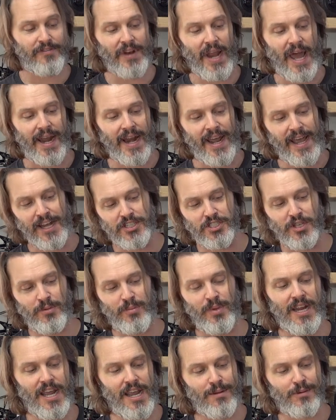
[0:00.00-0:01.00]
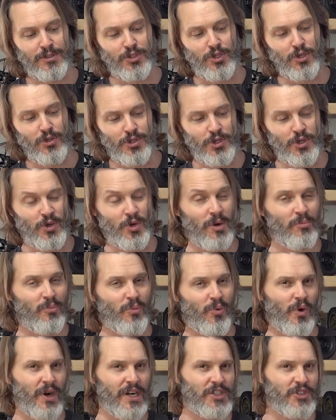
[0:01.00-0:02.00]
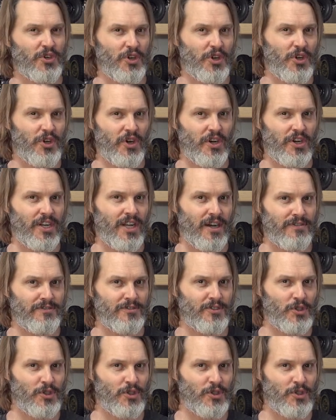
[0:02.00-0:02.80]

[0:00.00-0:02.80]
not actually been able to tune a printer good enough